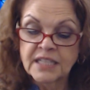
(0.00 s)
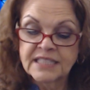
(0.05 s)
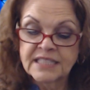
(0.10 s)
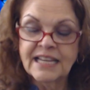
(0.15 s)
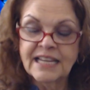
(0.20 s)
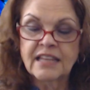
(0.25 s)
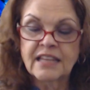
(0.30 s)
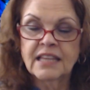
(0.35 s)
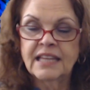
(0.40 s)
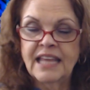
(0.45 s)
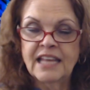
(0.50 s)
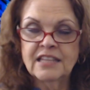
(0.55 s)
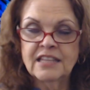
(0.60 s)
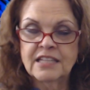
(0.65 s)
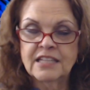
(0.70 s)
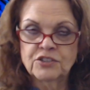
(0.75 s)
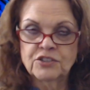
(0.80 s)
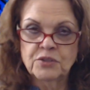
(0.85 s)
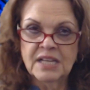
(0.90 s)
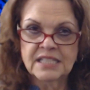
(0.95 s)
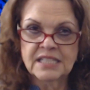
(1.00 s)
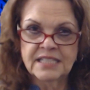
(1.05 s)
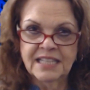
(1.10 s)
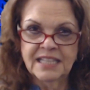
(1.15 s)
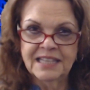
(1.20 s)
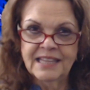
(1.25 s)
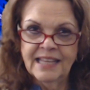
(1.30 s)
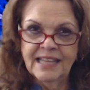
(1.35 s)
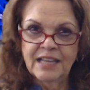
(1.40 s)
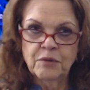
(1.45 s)
Now, the
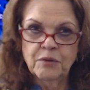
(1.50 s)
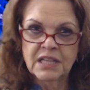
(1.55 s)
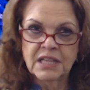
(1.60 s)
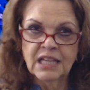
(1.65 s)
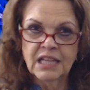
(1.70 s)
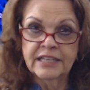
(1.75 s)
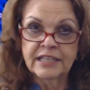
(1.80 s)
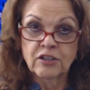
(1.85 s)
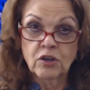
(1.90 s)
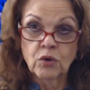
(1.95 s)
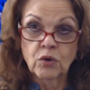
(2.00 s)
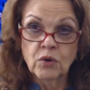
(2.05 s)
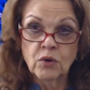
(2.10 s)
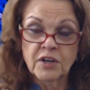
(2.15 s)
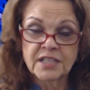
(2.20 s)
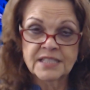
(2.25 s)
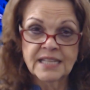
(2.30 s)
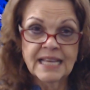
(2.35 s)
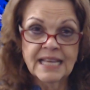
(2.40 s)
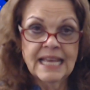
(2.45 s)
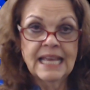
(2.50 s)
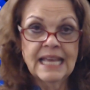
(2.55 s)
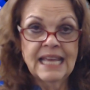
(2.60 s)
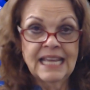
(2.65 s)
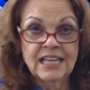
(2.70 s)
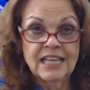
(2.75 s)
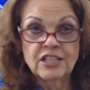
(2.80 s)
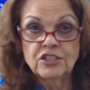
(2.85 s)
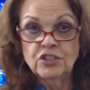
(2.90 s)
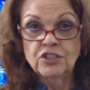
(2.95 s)
interesting thing with clear quartz
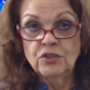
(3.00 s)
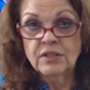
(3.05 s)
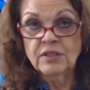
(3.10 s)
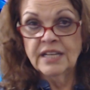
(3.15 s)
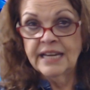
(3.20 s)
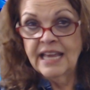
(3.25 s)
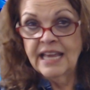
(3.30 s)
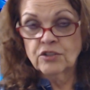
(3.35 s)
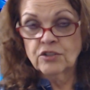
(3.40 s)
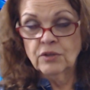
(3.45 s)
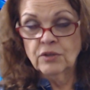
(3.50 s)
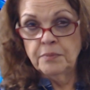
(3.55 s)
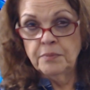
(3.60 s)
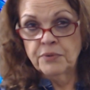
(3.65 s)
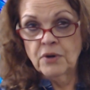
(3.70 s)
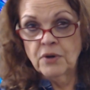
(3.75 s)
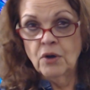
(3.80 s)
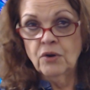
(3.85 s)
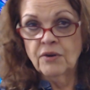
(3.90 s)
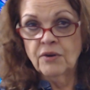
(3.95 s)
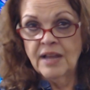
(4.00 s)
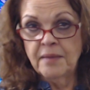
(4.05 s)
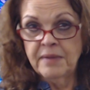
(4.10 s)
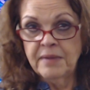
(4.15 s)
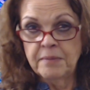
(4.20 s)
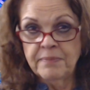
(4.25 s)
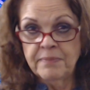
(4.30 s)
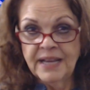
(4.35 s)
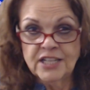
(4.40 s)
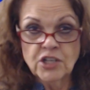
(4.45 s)
is you can actually program
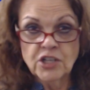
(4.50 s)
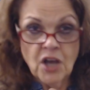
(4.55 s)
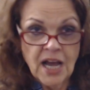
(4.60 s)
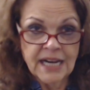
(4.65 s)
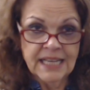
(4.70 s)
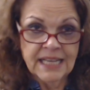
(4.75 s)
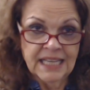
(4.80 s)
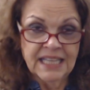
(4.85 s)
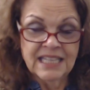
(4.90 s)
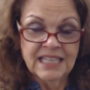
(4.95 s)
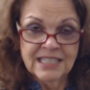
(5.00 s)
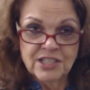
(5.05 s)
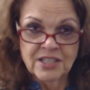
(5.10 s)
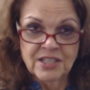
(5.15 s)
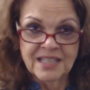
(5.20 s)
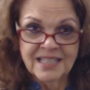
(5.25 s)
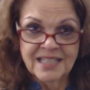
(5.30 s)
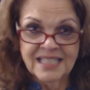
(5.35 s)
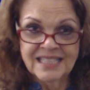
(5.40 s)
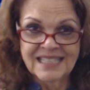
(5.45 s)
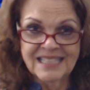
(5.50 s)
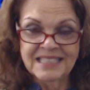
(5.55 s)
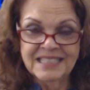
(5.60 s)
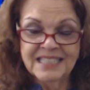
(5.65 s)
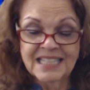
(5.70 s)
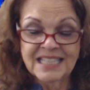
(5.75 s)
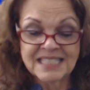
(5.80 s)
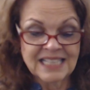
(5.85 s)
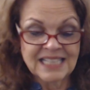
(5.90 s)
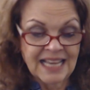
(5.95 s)
it by talking into this and
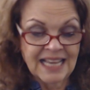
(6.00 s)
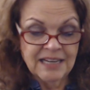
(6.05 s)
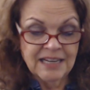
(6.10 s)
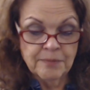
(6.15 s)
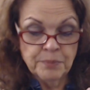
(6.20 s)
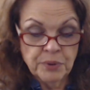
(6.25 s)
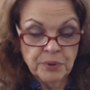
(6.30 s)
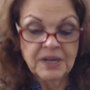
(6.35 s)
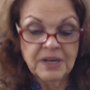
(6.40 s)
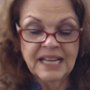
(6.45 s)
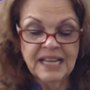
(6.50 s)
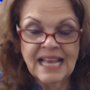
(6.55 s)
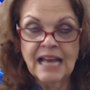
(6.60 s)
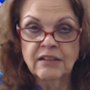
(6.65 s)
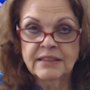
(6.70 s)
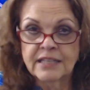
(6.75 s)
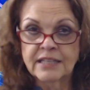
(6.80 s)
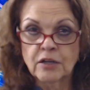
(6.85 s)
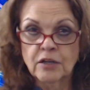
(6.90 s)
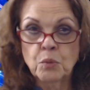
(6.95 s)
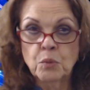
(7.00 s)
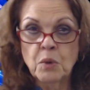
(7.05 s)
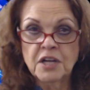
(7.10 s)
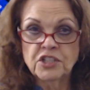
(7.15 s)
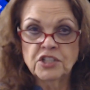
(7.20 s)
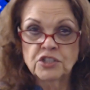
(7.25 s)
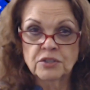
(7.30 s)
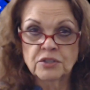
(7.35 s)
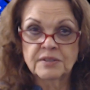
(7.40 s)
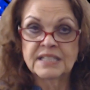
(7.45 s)
just kind of putting out there
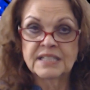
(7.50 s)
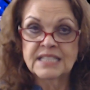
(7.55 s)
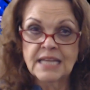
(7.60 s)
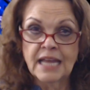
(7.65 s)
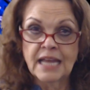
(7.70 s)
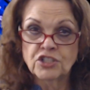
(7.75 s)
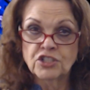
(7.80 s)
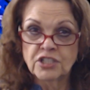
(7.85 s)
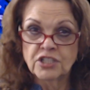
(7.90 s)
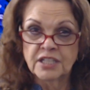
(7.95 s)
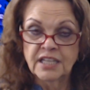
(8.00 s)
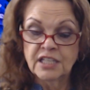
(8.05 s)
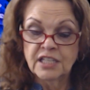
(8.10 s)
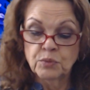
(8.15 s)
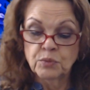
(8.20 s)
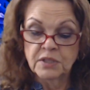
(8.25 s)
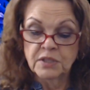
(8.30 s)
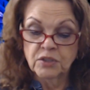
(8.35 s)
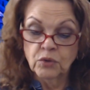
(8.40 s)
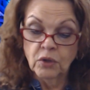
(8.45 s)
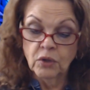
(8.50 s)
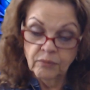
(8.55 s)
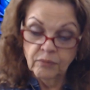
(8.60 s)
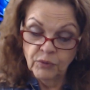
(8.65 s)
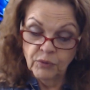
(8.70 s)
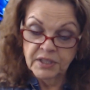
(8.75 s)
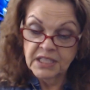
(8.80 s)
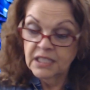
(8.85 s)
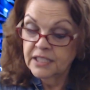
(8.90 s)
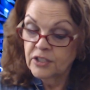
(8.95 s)
what your intention is with
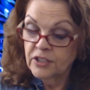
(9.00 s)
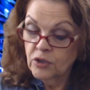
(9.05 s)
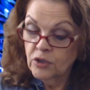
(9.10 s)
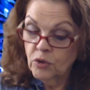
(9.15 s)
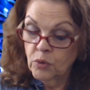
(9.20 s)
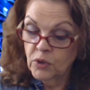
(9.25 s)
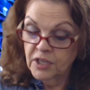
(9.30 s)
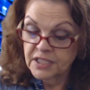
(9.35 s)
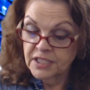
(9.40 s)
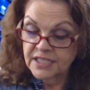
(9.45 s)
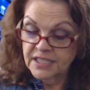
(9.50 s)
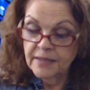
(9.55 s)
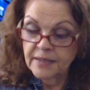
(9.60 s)
with clear quartz.